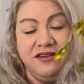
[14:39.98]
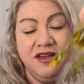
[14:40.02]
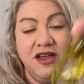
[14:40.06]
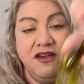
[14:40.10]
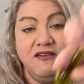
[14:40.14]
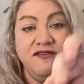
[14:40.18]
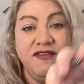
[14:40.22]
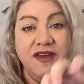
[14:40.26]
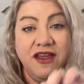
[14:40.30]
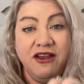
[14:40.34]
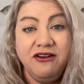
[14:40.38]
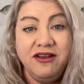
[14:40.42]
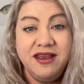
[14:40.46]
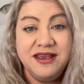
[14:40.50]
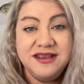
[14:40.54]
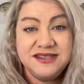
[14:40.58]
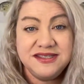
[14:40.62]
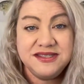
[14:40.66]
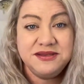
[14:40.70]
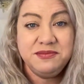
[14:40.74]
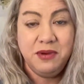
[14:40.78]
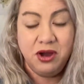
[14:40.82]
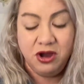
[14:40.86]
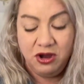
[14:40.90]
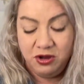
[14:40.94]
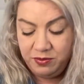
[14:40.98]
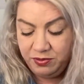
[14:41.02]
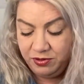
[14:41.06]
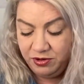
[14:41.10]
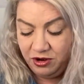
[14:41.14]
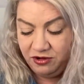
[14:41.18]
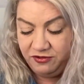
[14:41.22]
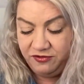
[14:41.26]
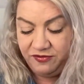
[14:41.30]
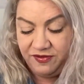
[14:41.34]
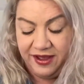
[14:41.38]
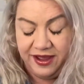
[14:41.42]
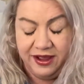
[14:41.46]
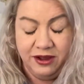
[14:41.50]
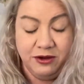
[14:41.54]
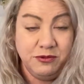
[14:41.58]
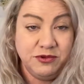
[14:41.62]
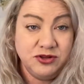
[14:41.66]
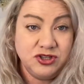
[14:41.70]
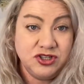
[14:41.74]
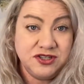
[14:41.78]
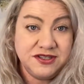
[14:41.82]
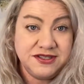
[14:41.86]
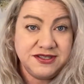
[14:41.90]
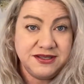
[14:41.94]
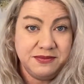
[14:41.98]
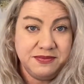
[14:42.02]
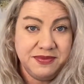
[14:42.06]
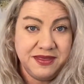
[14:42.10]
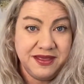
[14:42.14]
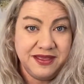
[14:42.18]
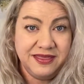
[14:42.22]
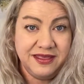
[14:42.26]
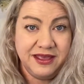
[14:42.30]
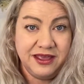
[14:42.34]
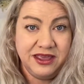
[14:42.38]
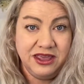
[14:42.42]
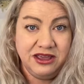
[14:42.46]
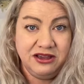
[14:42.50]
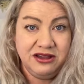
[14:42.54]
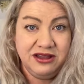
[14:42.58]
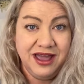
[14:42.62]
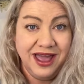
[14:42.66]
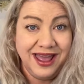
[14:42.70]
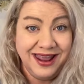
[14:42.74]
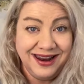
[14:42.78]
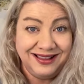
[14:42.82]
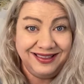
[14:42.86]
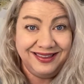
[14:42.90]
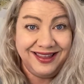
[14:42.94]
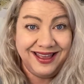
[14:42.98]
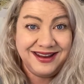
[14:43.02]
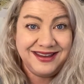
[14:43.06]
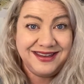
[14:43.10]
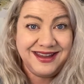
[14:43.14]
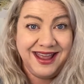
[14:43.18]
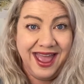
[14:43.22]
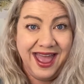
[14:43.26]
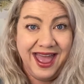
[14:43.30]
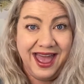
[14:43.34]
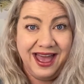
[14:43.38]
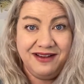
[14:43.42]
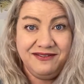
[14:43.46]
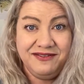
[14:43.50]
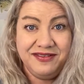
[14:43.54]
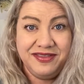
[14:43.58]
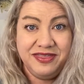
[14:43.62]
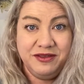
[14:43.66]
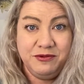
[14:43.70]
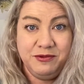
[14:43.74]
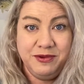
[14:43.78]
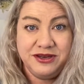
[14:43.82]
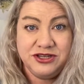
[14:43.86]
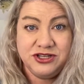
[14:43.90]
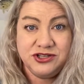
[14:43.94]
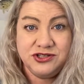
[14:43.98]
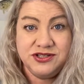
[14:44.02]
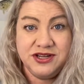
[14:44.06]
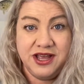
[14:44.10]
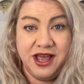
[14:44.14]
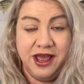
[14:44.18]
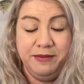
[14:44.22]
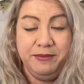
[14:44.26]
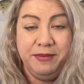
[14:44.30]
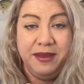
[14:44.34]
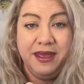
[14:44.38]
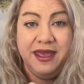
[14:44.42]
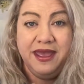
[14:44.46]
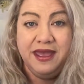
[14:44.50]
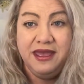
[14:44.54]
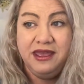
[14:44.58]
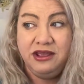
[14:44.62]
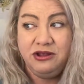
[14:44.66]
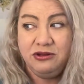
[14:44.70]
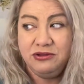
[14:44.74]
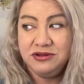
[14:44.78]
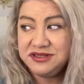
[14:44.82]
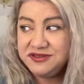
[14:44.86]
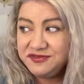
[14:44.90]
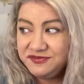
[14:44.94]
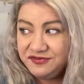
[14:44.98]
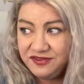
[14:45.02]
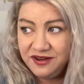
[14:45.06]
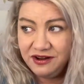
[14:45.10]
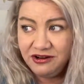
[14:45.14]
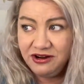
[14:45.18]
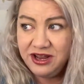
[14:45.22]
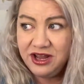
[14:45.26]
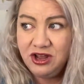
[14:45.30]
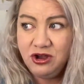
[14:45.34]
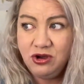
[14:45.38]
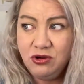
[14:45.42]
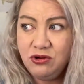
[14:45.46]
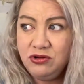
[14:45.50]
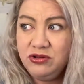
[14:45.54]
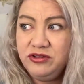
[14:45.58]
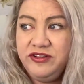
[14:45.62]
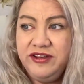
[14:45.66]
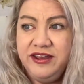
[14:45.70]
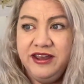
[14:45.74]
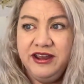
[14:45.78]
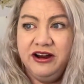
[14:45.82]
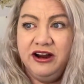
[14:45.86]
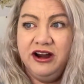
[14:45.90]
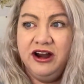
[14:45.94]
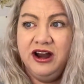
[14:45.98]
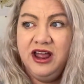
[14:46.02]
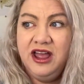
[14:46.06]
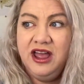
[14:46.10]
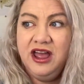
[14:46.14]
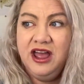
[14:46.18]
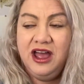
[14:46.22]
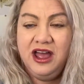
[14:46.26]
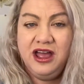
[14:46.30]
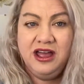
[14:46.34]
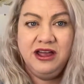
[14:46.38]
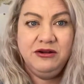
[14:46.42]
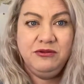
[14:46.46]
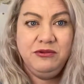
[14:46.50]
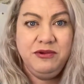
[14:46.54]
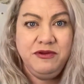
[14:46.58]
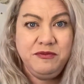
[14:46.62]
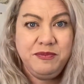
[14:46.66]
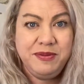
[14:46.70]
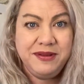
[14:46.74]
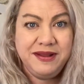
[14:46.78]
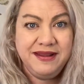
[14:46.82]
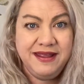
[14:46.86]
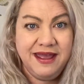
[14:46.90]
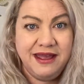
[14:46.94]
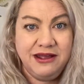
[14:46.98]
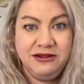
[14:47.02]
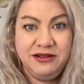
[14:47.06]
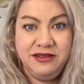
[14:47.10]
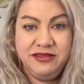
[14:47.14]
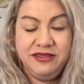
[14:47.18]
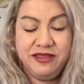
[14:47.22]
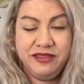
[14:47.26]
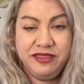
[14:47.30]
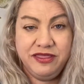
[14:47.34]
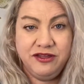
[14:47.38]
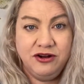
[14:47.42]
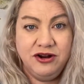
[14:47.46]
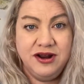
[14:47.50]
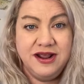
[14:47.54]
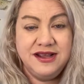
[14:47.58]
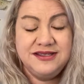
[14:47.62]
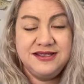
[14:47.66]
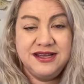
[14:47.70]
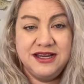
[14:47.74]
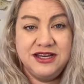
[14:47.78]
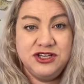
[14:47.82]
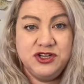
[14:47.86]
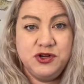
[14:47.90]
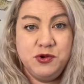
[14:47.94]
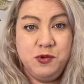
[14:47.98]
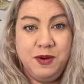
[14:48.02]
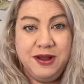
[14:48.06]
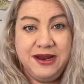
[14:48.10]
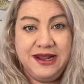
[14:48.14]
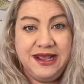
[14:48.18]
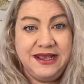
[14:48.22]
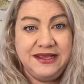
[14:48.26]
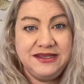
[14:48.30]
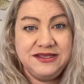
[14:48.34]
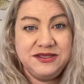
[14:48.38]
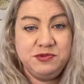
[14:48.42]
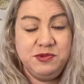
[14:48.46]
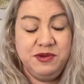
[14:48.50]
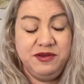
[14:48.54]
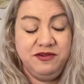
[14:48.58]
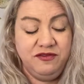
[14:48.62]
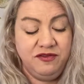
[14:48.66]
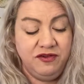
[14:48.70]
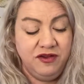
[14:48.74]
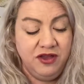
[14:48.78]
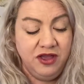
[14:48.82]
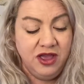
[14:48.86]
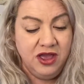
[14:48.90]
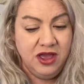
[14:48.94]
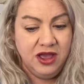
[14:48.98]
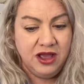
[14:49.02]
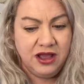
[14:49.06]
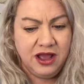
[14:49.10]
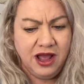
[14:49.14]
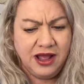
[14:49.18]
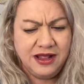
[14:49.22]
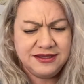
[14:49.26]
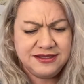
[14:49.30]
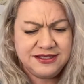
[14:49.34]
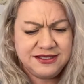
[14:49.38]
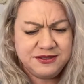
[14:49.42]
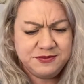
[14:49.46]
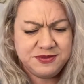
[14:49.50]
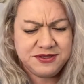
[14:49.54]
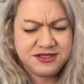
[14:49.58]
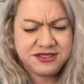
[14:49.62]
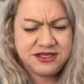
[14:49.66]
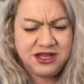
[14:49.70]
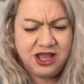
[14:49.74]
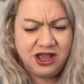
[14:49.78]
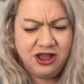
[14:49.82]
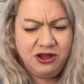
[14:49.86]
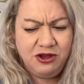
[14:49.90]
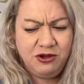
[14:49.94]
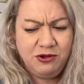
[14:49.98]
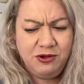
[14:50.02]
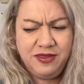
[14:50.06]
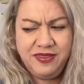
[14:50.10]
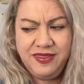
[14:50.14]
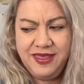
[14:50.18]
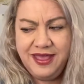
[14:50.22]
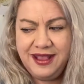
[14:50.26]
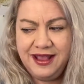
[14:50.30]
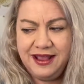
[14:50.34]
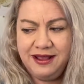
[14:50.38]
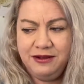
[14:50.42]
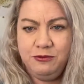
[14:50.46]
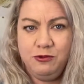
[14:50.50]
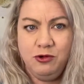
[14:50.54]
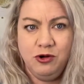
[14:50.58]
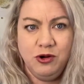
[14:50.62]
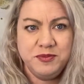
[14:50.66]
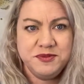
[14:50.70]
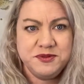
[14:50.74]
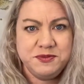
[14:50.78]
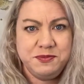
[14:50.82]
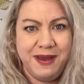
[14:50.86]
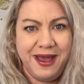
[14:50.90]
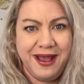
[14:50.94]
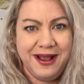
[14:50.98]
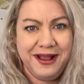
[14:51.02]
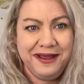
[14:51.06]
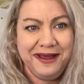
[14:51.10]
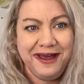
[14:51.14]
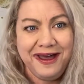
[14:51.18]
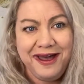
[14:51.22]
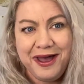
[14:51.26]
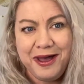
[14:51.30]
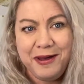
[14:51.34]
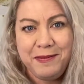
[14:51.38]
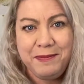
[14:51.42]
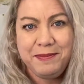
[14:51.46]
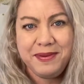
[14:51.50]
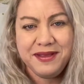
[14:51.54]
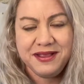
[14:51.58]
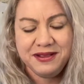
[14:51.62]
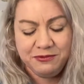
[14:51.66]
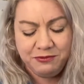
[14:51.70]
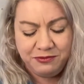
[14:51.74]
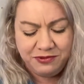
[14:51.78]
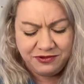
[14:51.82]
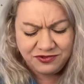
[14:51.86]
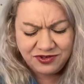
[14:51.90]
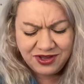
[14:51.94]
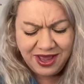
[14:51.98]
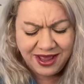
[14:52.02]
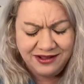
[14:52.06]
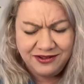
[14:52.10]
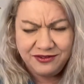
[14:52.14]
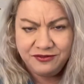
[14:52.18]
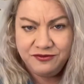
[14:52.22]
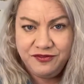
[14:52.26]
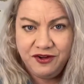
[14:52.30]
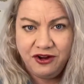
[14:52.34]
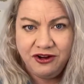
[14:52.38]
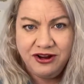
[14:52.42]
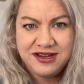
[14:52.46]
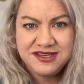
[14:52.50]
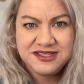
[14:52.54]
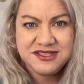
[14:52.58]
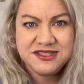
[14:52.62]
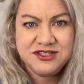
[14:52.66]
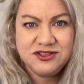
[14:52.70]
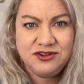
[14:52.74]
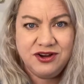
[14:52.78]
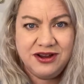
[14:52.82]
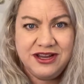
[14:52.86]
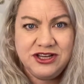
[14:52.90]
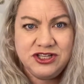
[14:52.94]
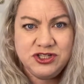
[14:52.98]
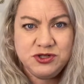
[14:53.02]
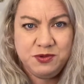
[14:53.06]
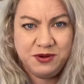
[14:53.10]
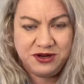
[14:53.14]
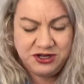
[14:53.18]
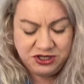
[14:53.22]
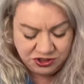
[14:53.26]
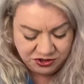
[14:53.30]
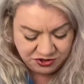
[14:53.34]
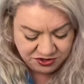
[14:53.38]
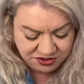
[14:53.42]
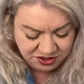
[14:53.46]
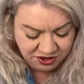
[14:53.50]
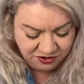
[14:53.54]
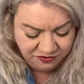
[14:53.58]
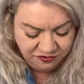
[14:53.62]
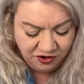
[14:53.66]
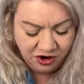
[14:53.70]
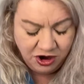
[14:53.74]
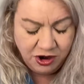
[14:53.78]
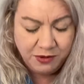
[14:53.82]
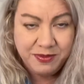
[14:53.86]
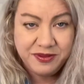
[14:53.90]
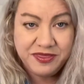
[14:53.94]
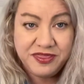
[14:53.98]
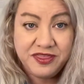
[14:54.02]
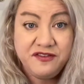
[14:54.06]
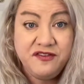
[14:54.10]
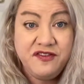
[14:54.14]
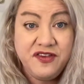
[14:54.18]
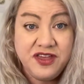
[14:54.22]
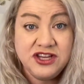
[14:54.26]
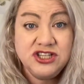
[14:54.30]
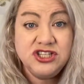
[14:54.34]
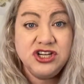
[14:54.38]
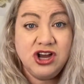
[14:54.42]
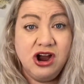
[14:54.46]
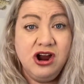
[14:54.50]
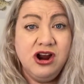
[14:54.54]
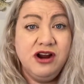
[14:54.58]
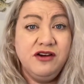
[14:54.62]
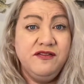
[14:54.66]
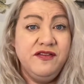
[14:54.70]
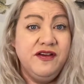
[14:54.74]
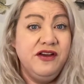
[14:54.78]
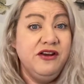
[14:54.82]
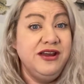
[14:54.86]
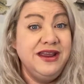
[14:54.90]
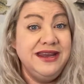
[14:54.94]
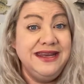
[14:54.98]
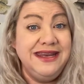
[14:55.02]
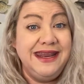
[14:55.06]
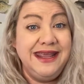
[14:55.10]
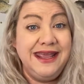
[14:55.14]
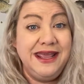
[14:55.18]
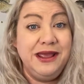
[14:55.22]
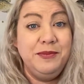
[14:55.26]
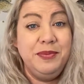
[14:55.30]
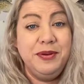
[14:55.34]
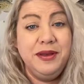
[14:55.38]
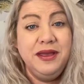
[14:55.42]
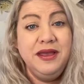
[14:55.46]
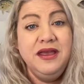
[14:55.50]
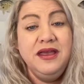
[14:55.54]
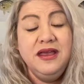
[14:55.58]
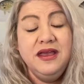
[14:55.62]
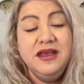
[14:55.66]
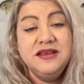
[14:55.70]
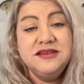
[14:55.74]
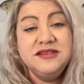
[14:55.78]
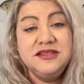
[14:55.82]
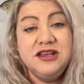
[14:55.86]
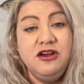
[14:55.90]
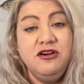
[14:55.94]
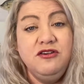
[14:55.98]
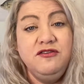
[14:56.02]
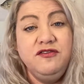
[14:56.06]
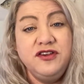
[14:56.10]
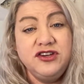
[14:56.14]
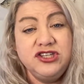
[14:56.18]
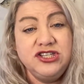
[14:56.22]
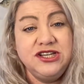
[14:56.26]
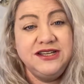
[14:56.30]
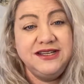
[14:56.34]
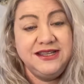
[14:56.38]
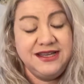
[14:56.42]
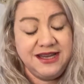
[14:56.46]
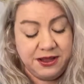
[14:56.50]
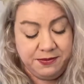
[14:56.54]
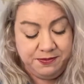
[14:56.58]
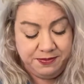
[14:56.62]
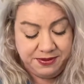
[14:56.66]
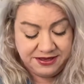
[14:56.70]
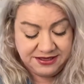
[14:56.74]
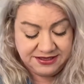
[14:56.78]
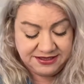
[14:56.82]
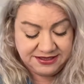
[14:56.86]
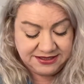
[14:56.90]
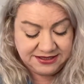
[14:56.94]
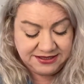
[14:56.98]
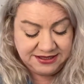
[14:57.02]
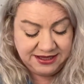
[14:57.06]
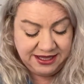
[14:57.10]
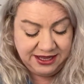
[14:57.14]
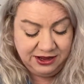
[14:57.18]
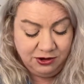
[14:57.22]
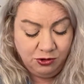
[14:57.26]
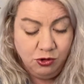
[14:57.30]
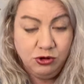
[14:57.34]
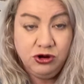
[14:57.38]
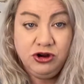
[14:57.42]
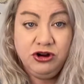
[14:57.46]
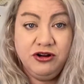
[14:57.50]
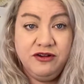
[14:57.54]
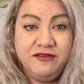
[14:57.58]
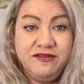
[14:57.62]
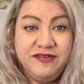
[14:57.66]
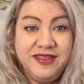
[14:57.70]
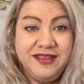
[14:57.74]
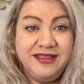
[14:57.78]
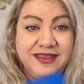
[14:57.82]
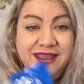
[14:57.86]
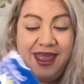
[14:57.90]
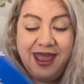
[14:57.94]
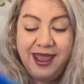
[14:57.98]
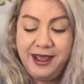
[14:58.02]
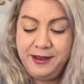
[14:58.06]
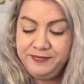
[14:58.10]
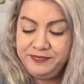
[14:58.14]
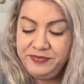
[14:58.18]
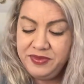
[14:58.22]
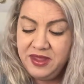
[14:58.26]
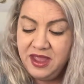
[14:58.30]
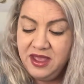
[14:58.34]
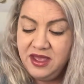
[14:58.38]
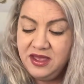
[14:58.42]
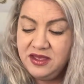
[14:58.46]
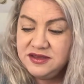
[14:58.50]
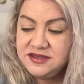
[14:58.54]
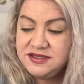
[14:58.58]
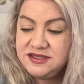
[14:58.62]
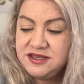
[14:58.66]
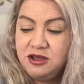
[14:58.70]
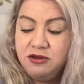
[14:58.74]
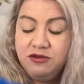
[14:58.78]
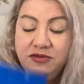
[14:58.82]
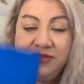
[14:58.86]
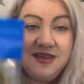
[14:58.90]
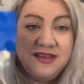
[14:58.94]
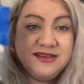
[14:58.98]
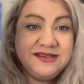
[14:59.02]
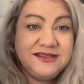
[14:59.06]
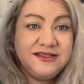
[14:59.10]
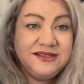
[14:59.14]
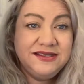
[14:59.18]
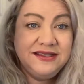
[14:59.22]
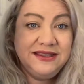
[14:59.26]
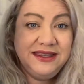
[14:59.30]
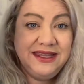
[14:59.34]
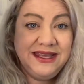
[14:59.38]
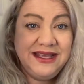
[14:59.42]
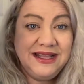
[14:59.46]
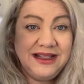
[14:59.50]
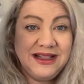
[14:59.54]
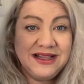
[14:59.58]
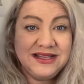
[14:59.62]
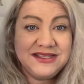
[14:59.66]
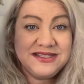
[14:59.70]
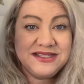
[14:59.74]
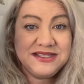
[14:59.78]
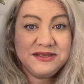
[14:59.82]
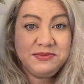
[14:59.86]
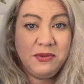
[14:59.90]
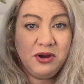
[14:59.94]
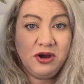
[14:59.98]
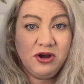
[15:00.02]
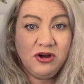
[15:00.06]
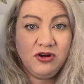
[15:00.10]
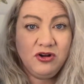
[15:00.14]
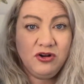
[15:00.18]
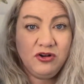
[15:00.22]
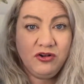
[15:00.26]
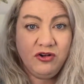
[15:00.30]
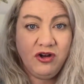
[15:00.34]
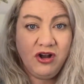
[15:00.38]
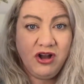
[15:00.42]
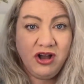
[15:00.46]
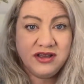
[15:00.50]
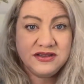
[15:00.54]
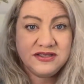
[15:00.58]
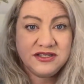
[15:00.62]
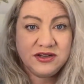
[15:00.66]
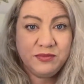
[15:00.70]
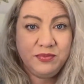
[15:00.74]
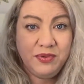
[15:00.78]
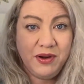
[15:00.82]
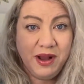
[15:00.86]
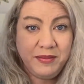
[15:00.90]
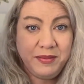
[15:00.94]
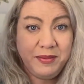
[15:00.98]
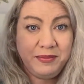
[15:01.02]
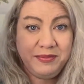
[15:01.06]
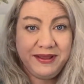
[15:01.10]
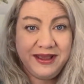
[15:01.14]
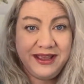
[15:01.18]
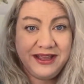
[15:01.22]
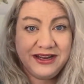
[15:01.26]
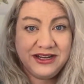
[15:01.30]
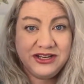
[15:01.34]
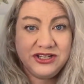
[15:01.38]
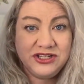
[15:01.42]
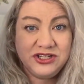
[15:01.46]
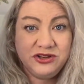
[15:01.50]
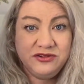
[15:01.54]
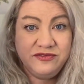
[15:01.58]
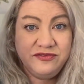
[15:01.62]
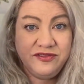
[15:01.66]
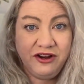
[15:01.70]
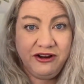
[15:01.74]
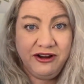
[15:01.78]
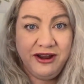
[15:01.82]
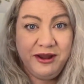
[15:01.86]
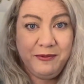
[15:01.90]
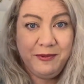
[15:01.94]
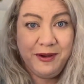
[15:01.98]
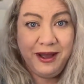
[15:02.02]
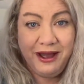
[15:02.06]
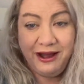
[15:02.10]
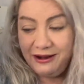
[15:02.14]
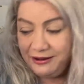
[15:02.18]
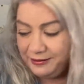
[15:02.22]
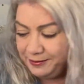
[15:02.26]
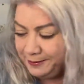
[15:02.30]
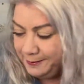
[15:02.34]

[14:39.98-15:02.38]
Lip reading: very small profile, which is something that you kind of like to have in the wintertime. No, it's very cold here. We've been down in the 30s and 20s. We've gotten some snow and then it warms back up, and we've had a very strange winter so far, but the fish are very deep. So fishing deep is the order of the day. So these little small craws are probably going to do very well.